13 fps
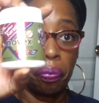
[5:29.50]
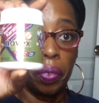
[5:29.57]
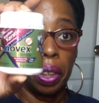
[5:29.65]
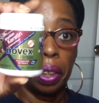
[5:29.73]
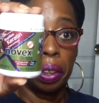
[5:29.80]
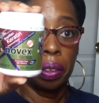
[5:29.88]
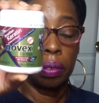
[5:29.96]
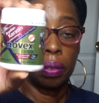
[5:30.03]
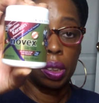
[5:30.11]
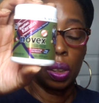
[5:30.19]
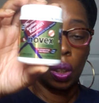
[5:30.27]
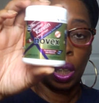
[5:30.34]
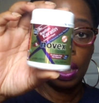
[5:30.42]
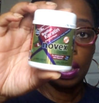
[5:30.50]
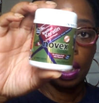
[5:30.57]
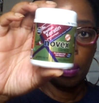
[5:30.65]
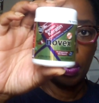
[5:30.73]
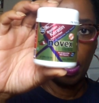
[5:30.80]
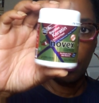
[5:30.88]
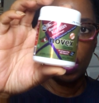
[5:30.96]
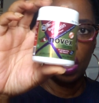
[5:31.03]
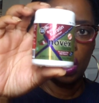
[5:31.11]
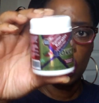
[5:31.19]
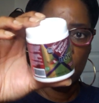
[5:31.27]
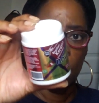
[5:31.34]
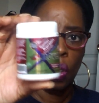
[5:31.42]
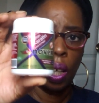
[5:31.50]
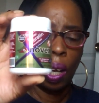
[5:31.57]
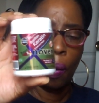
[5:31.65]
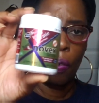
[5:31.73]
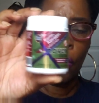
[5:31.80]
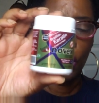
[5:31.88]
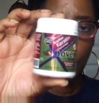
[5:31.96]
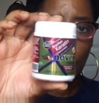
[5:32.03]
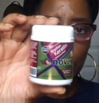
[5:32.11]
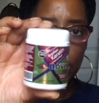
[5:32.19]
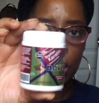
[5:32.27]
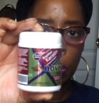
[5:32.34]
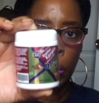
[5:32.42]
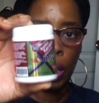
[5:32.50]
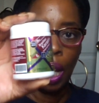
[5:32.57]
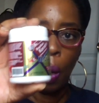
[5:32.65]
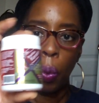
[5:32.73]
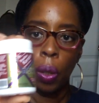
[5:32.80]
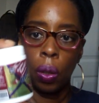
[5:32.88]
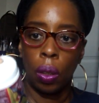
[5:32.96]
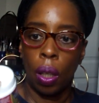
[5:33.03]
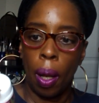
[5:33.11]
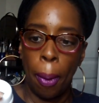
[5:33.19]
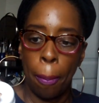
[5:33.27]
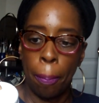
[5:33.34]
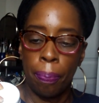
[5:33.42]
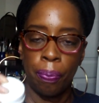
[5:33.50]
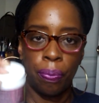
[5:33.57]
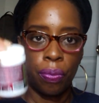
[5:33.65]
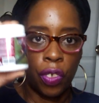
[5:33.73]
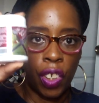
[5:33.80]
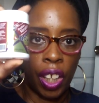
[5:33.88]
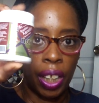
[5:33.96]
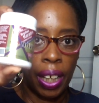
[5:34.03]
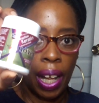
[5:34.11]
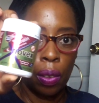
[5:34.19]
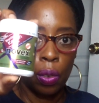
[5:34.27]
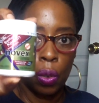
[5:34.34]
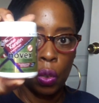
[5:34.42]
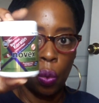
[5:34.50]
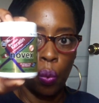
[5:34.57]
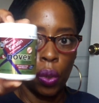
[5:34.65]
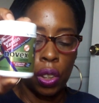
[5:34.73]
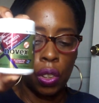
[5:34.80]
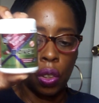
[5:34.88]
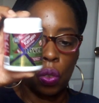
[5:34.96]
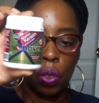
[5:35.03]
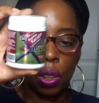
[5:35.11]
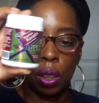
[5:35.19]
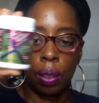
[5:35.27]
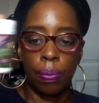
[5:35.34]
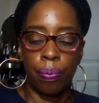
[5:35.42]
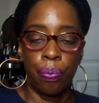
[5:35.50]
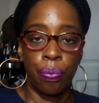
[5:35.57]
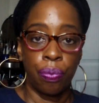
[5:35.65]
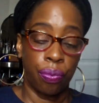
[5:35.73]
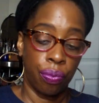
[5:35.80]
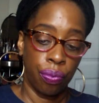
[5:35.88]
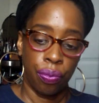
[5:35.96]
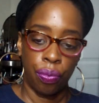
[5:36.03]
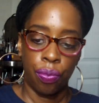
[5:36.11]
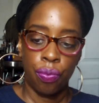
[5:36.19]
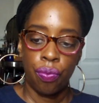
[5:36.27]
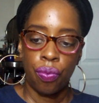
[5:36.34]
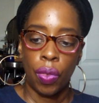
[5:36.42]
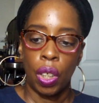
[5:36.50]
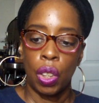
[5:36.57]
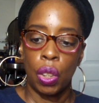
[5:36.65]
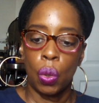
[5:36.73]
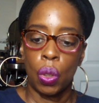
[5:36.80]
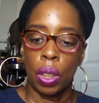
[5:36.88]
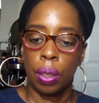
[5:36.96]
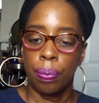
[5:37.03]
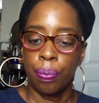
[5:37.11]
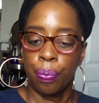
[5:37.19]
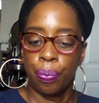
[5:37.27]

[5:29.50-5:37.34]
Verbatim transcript: Yeah, so like I said, I'm not really sure how I feel about this, but I will um check it out and do some research and use it.